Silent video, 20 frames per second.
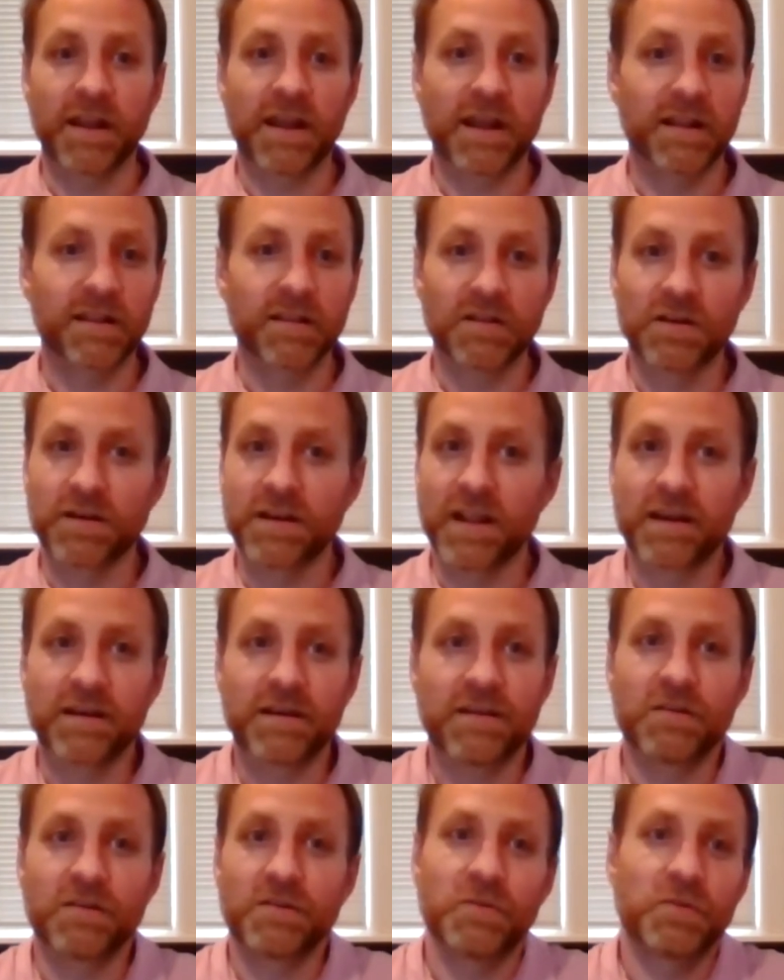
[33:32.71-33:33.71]
I learned how to
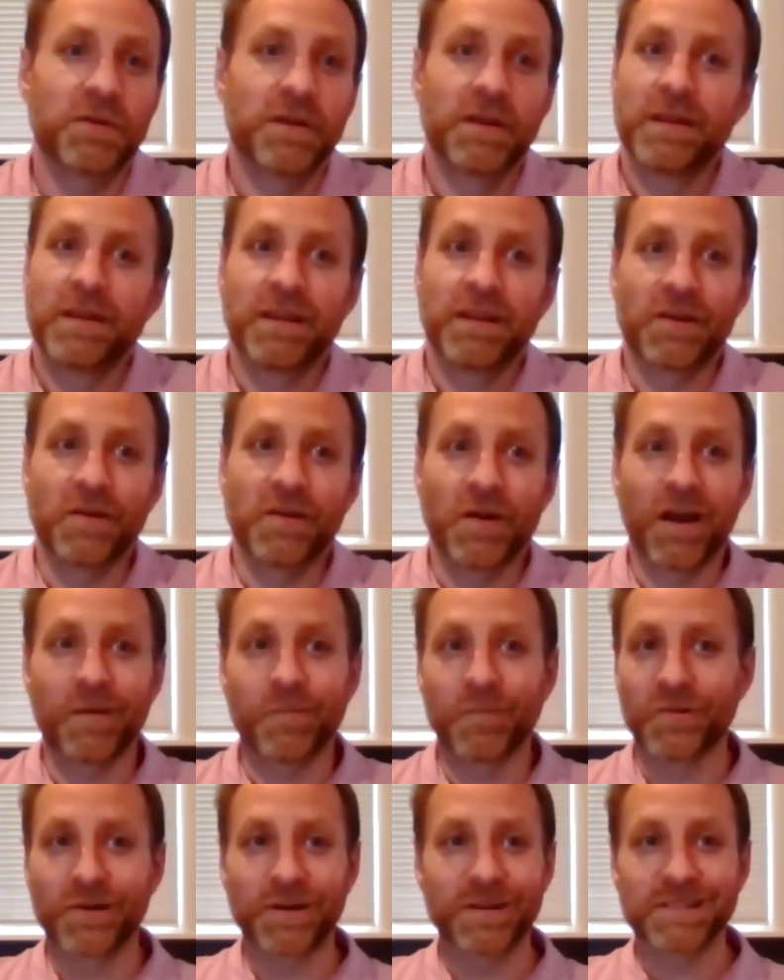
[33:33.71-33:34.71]
do,
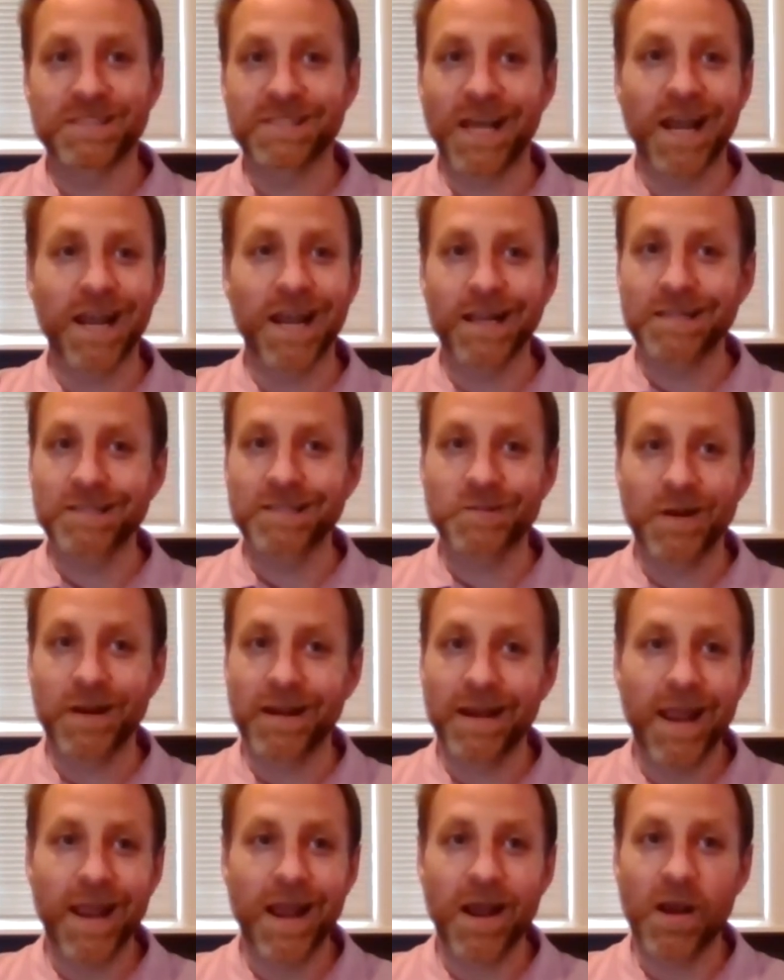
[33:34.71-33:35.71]
I'm learning science right
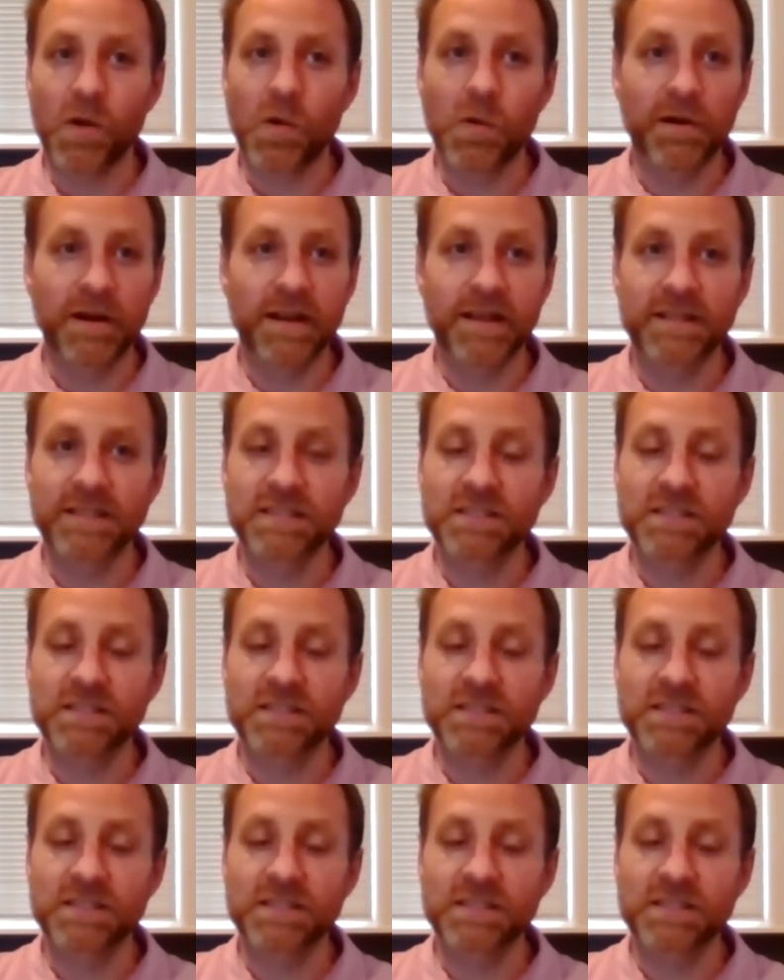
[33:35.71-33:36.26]
now, right?